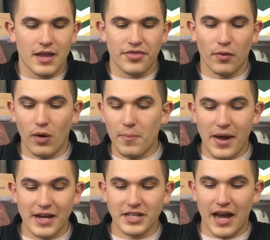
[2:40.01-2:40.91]
the one
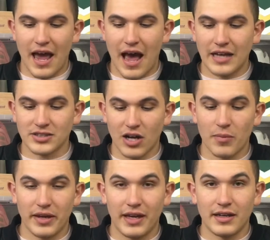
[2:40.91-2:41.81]
page I, I
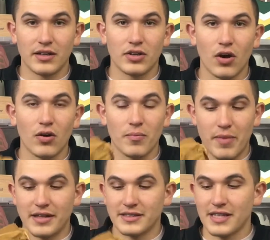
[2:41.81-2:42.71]
saw in adult
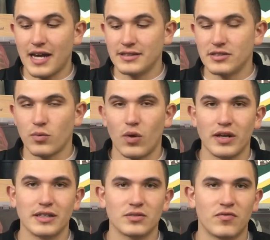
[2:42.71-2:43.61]
men's sizes
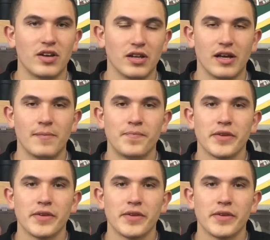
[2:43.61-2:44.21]
was Villa,